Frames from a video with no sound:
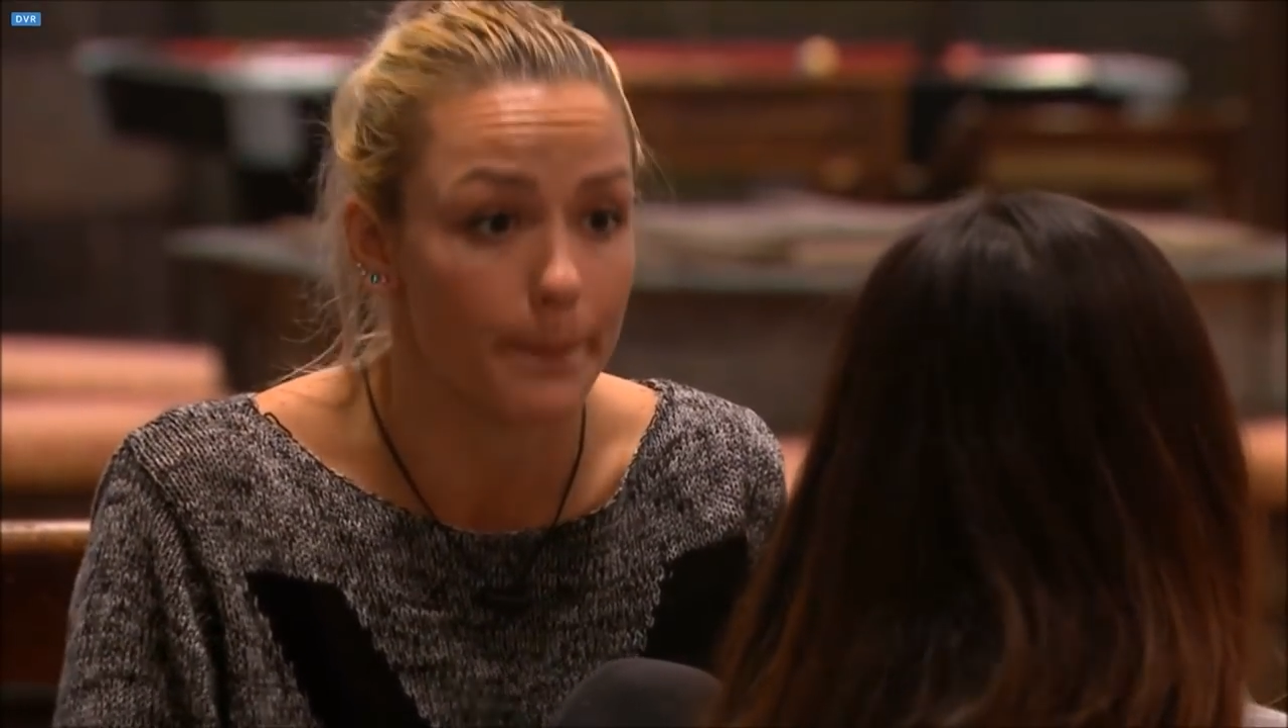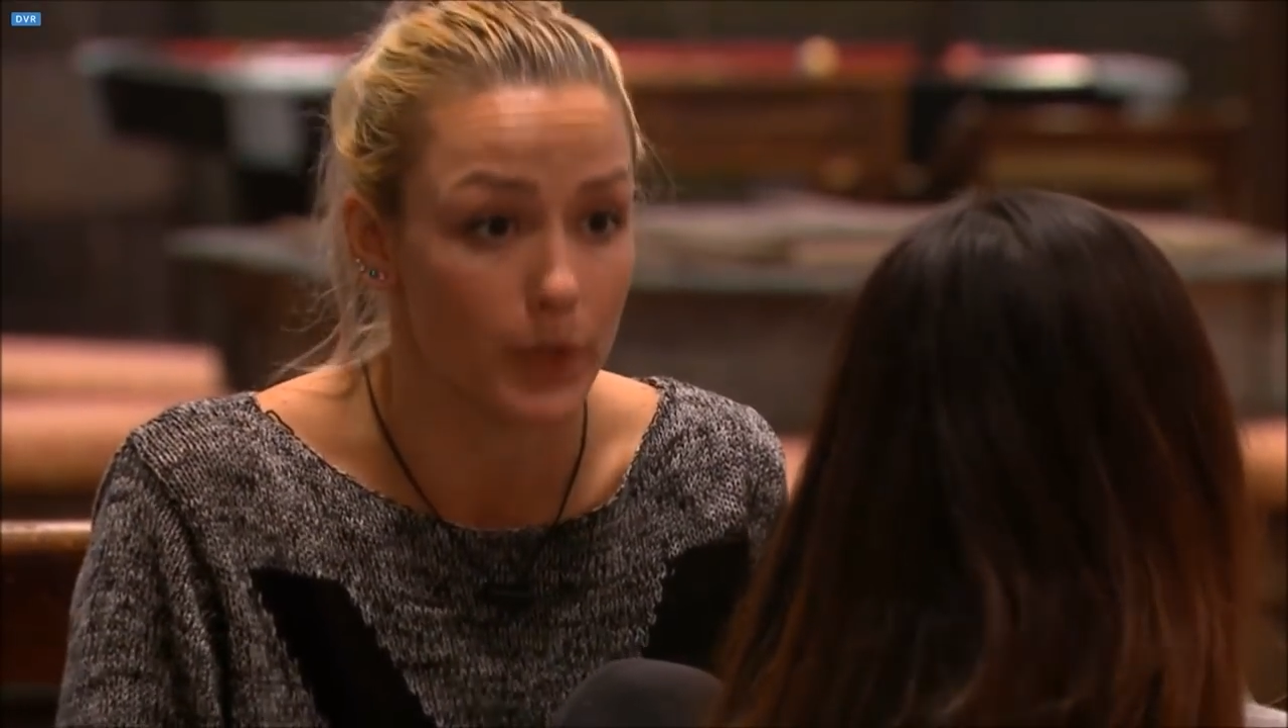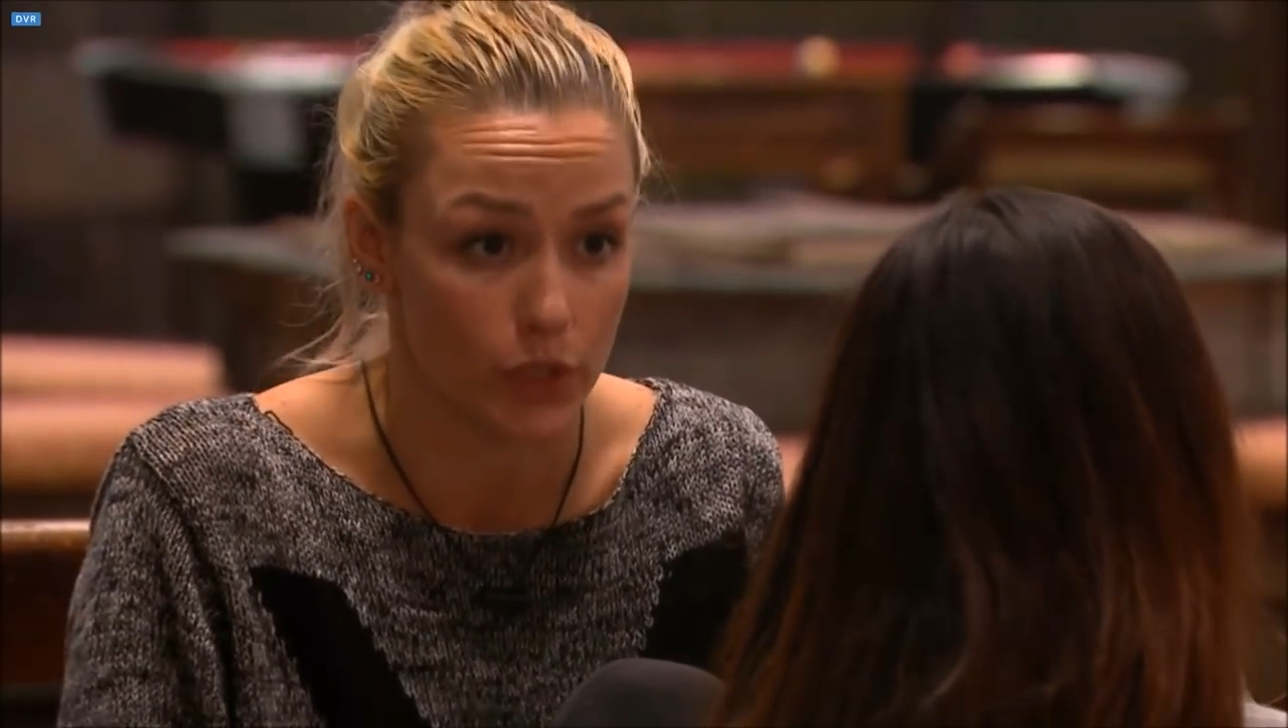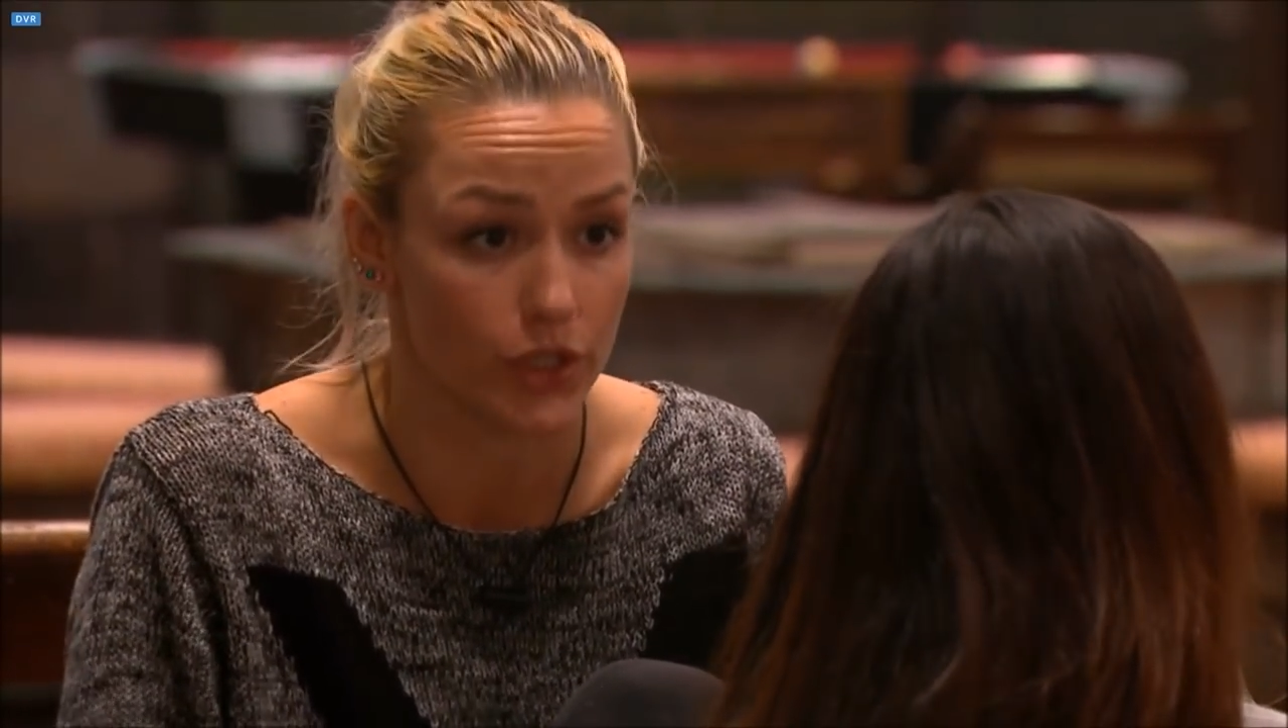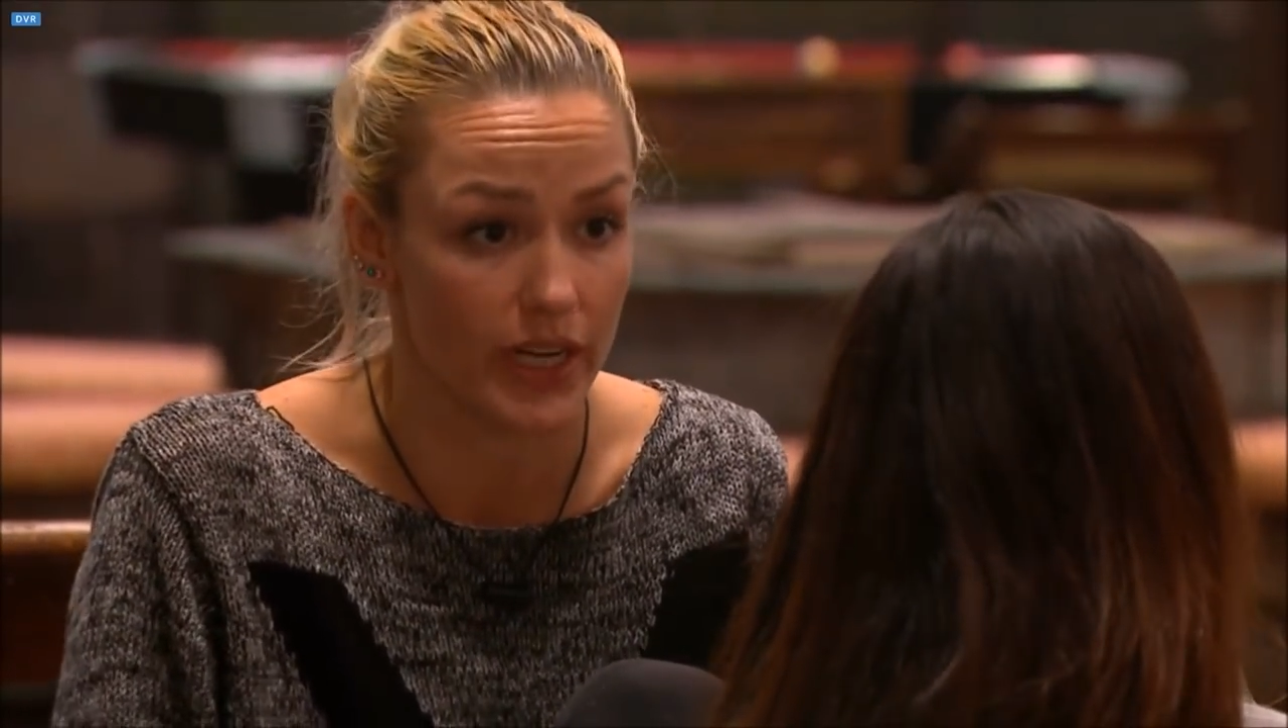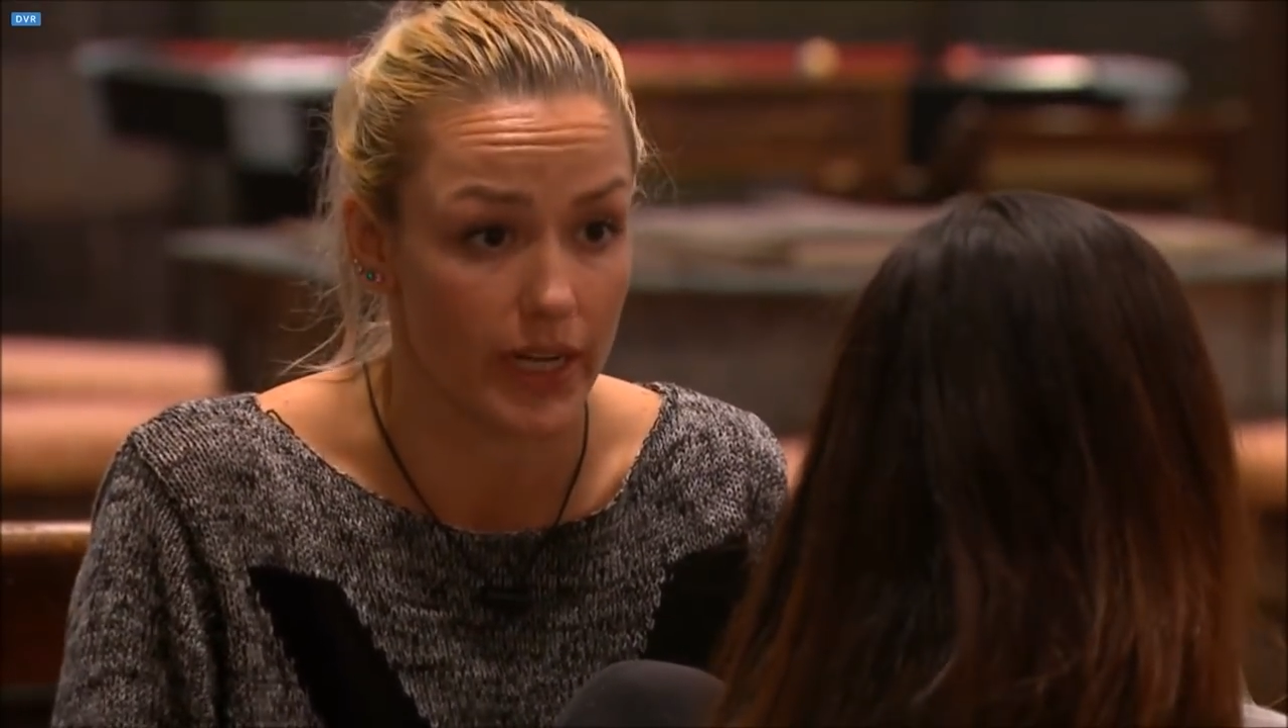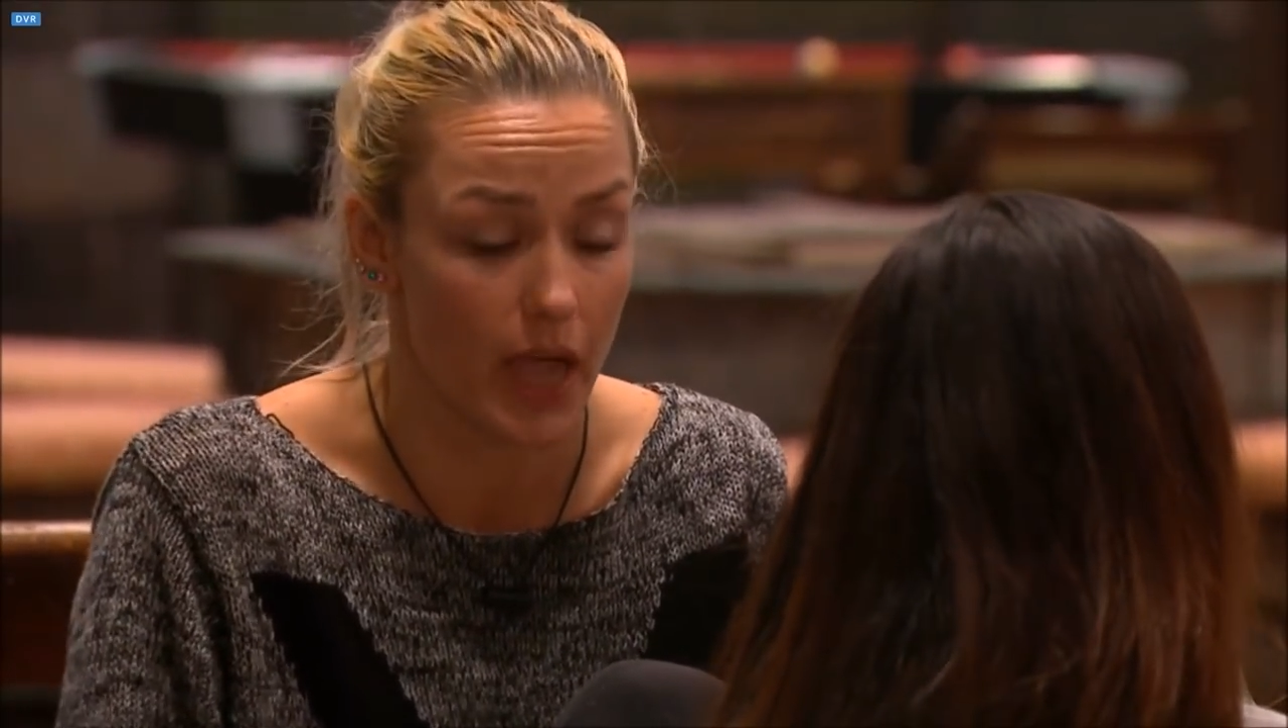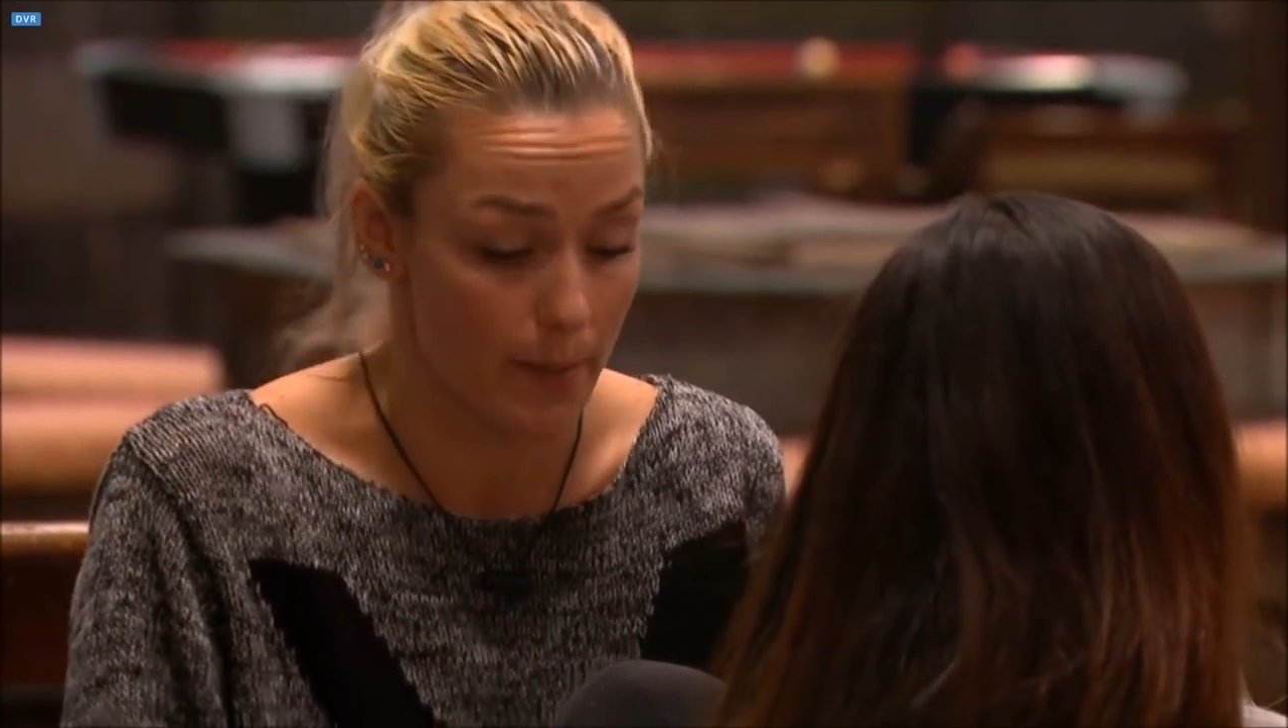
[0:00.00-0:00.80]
bullshitting.